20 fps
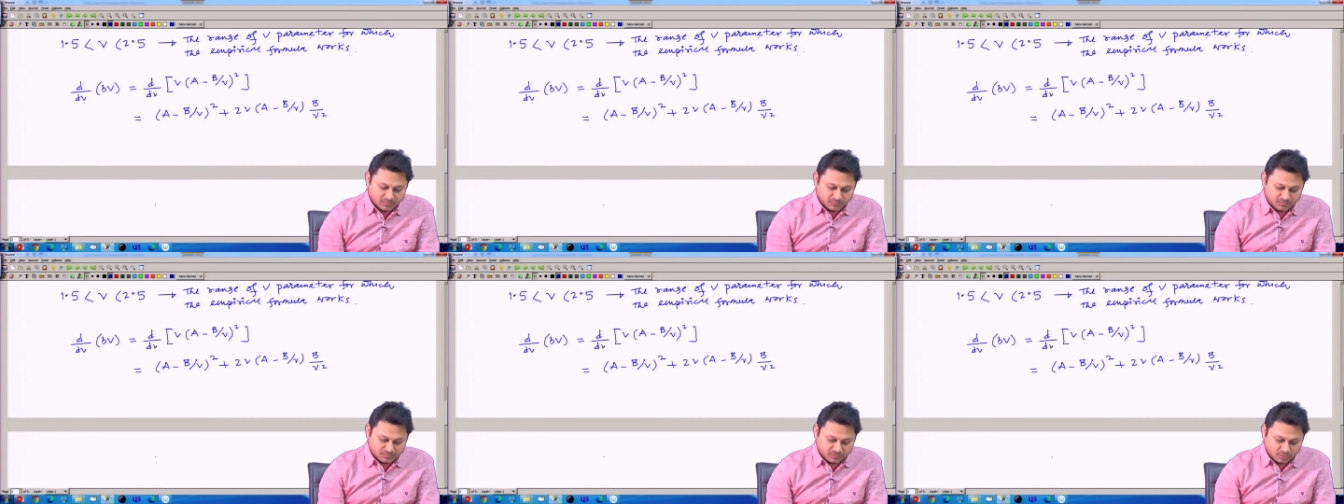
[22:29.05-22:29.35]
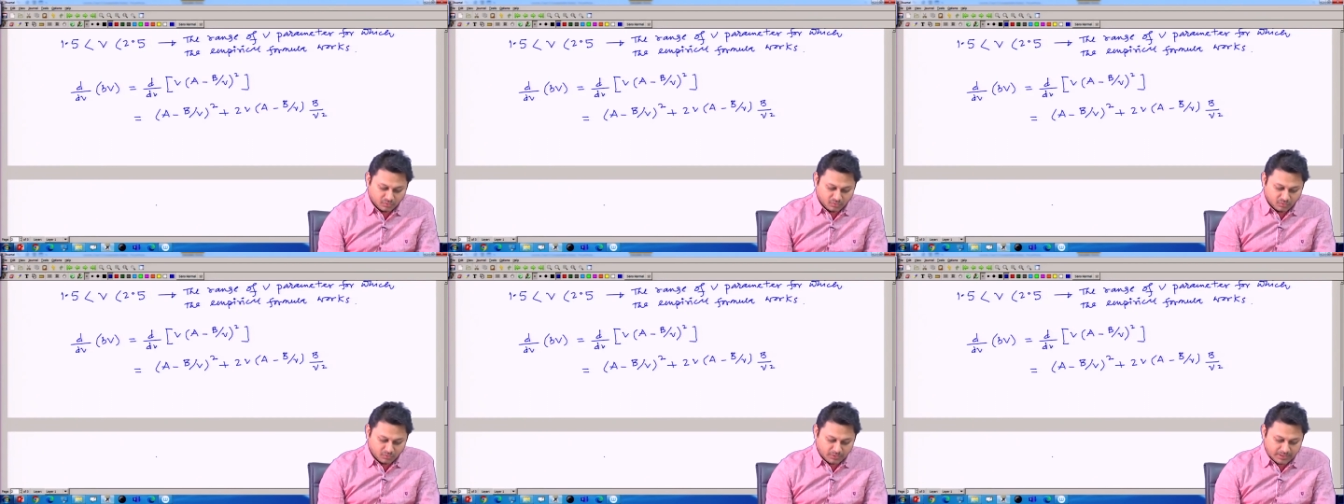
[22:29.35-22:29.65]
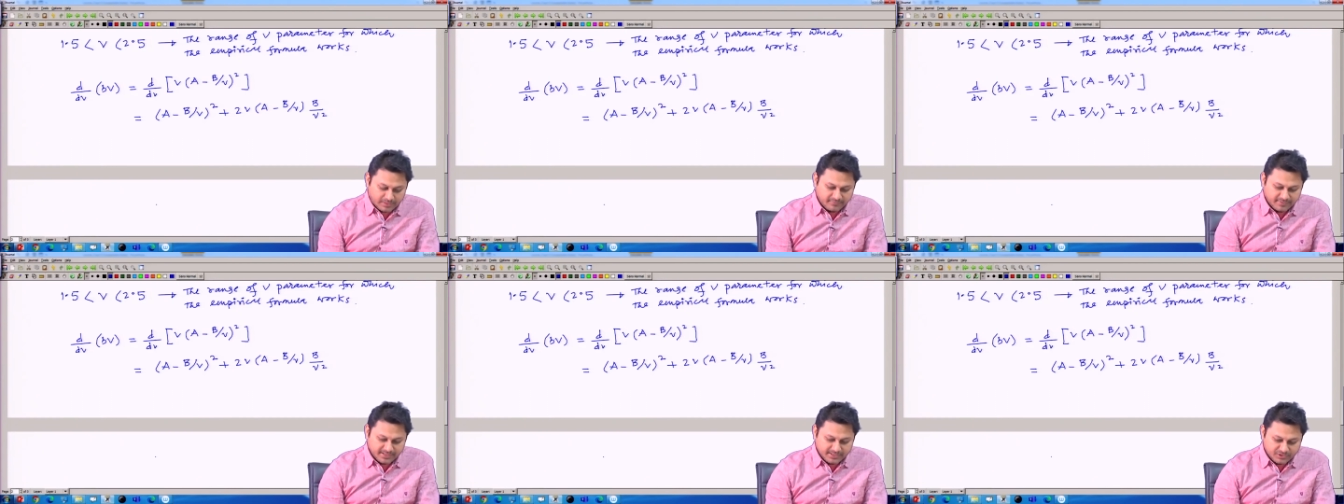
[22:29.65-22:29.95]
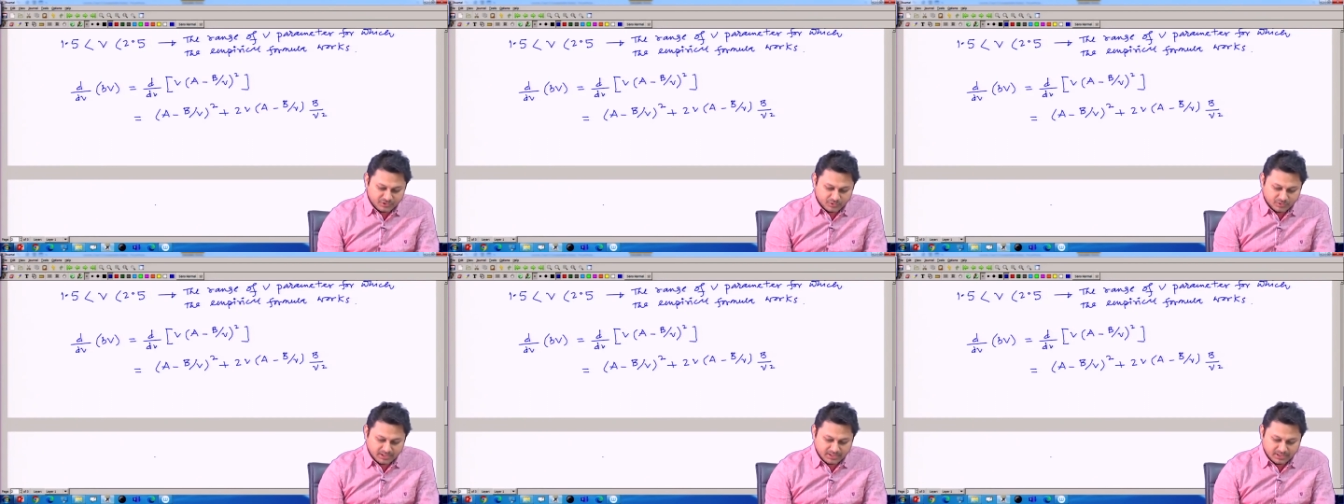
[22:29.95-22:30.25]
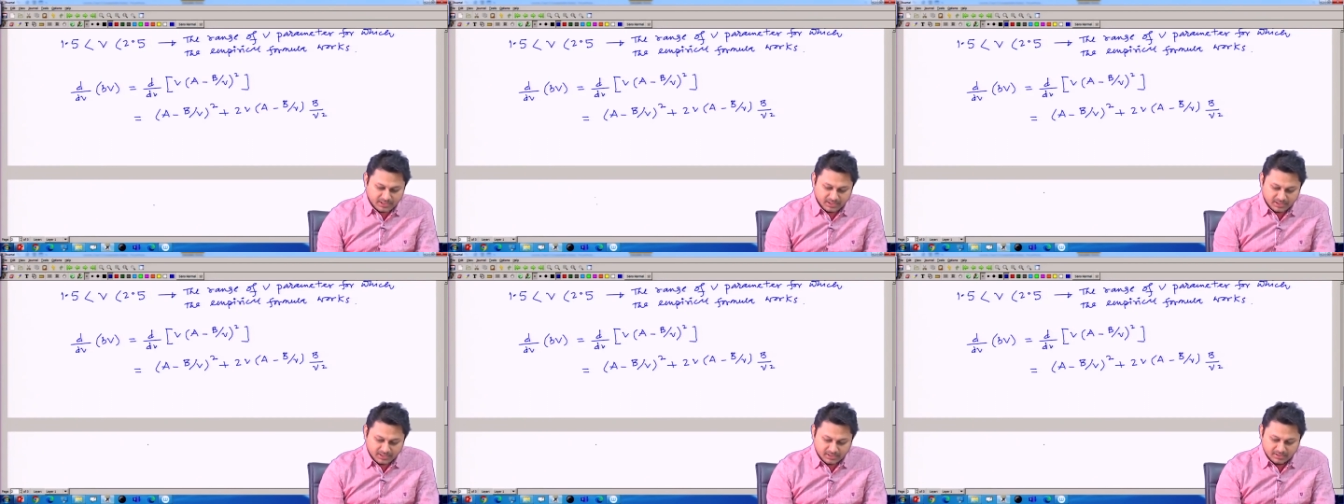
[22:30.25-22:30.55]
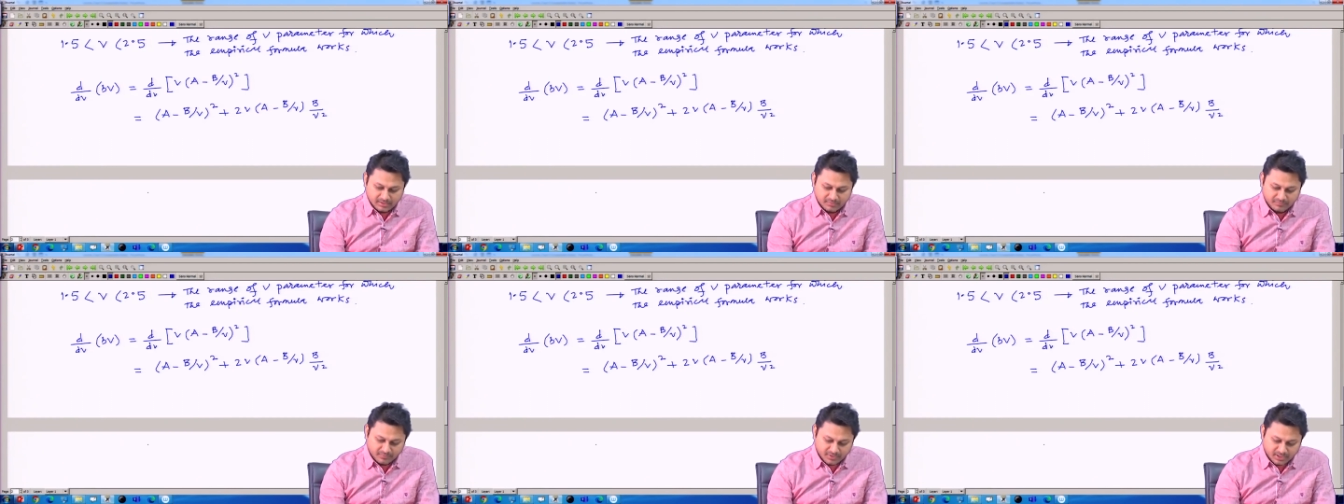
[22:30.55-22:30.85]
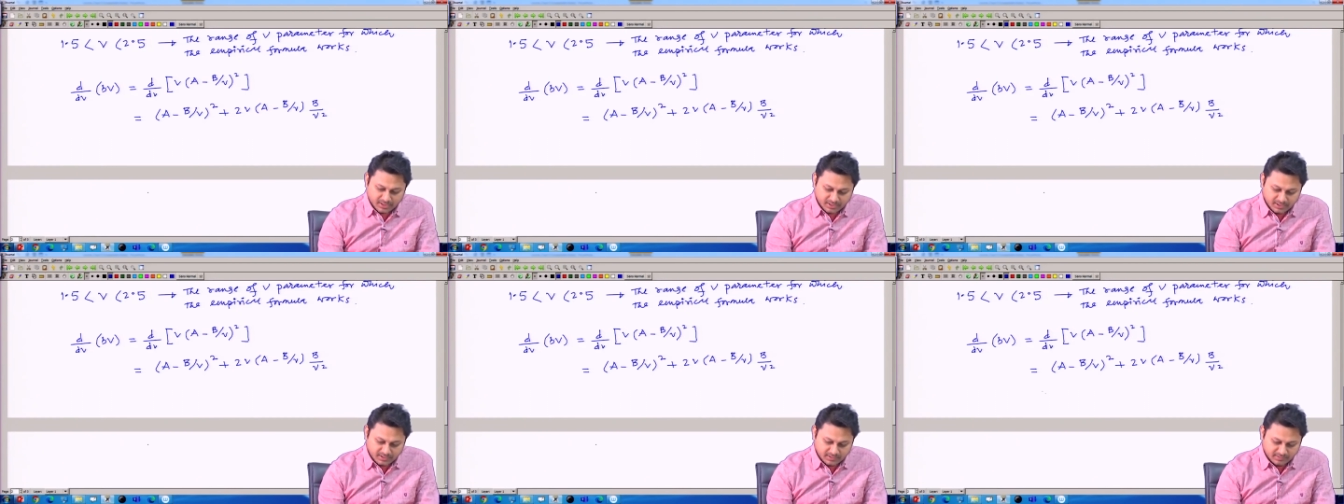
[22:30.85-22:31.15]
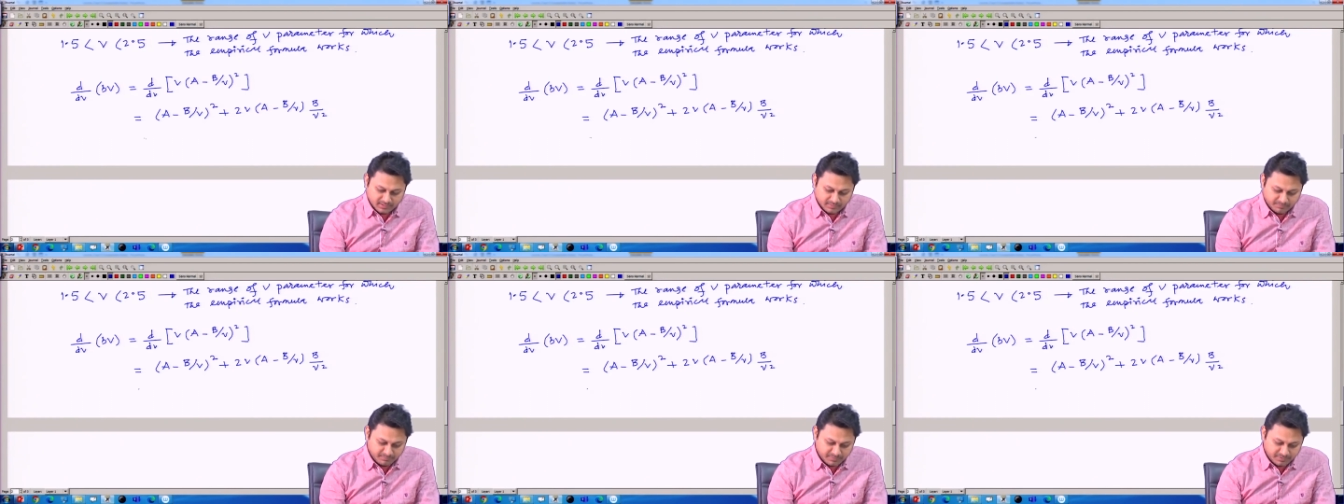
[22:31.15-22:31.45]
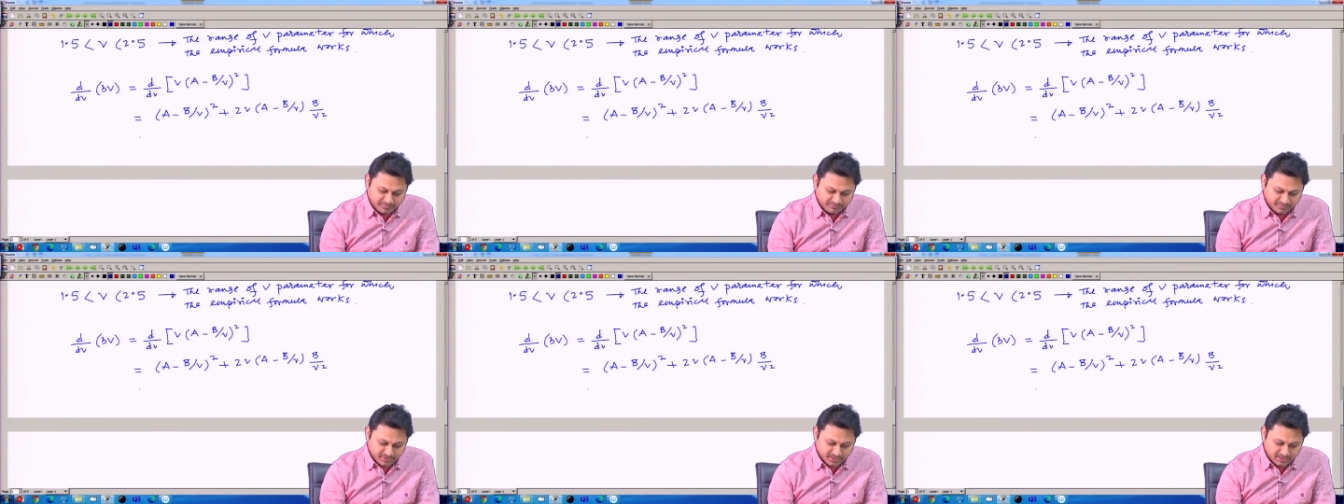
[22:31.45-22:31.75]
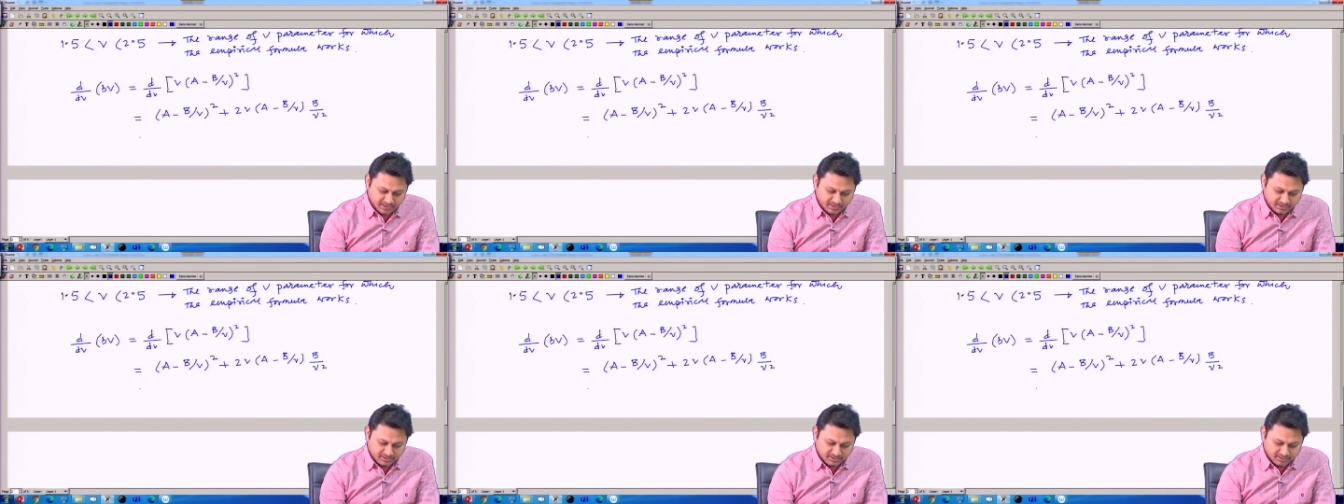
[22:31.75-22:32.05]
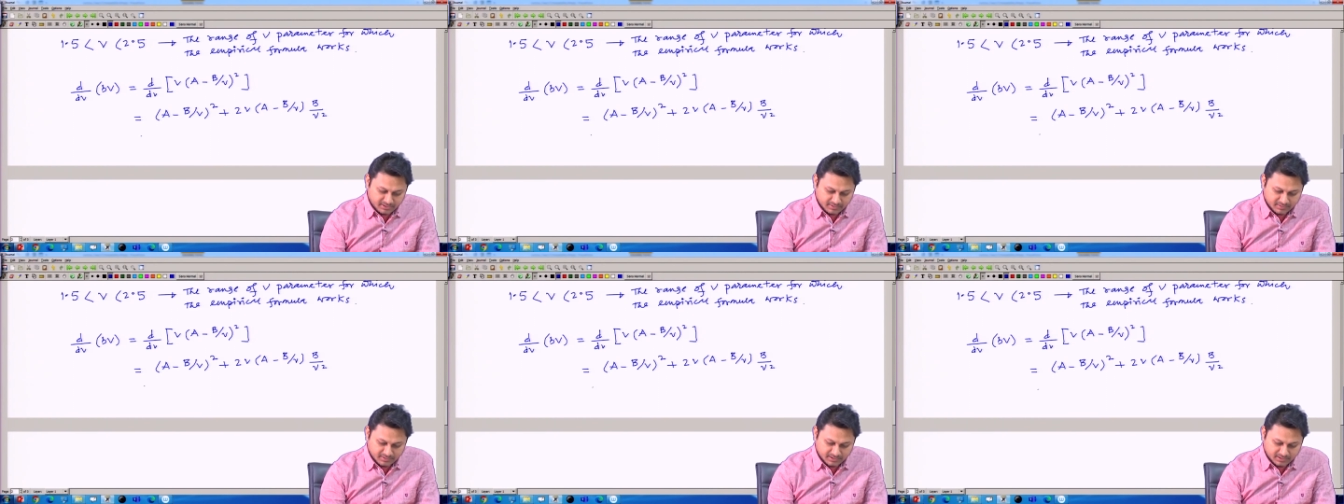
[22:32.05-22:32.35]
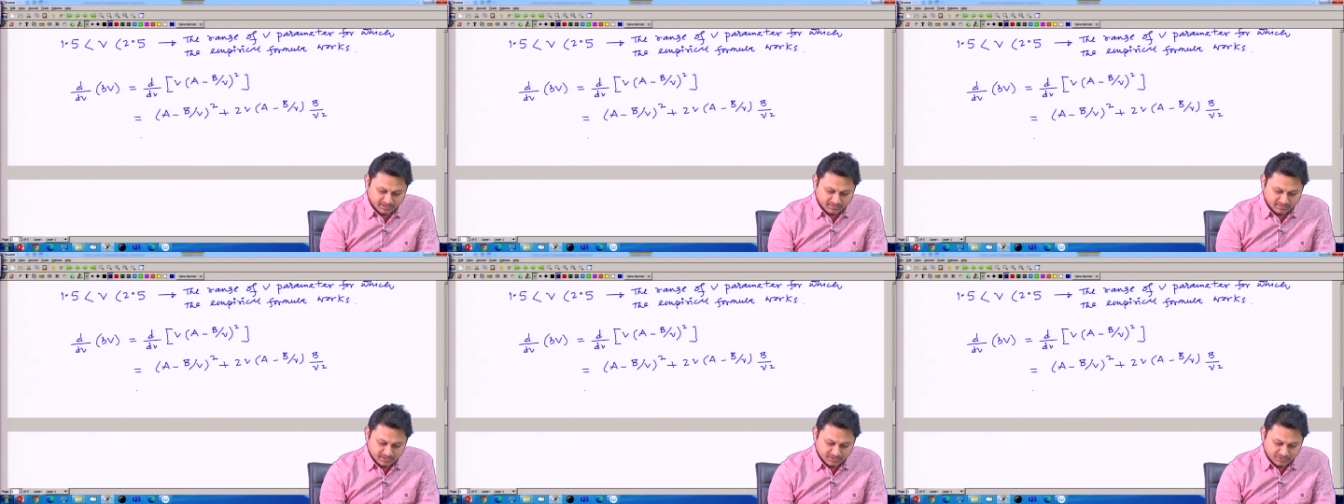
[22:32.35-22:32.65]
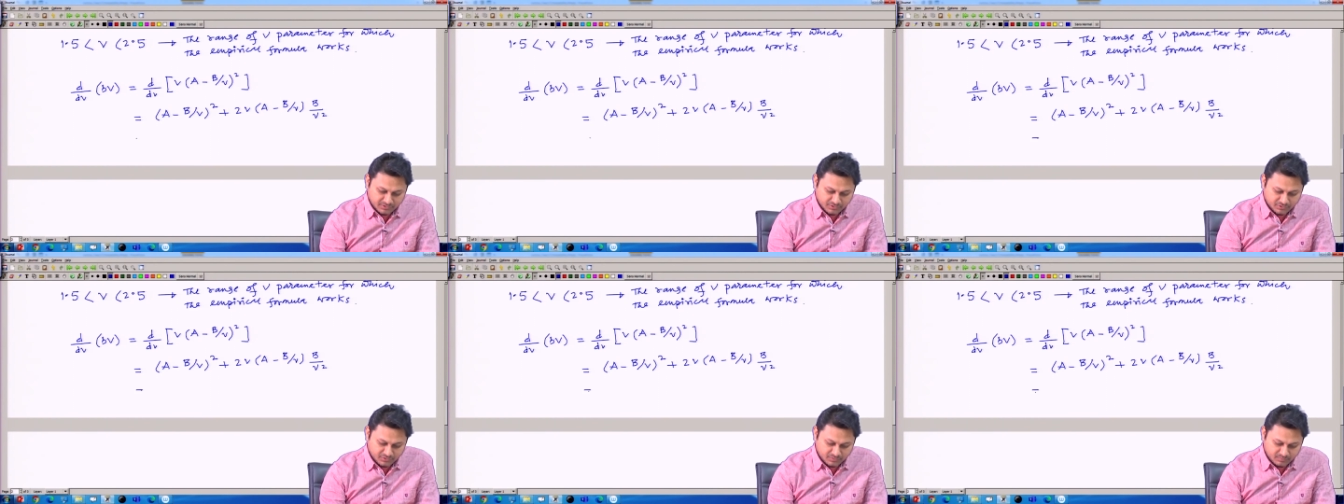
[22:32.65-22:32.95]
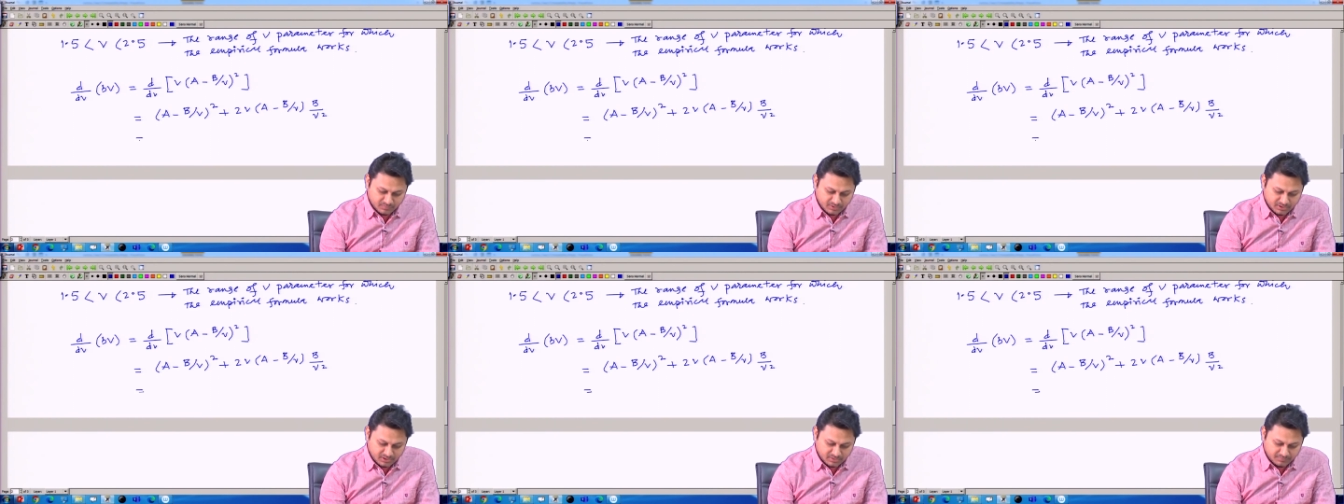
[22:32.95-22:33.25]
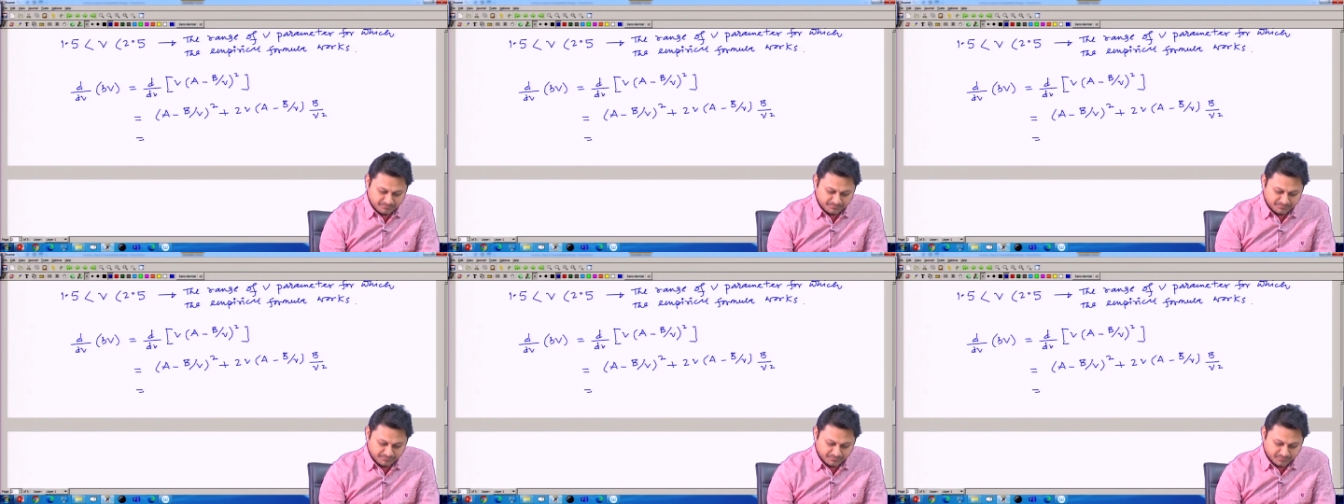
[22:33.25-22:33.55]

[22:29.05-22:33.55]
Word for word: So, eventually if I simplify then it should be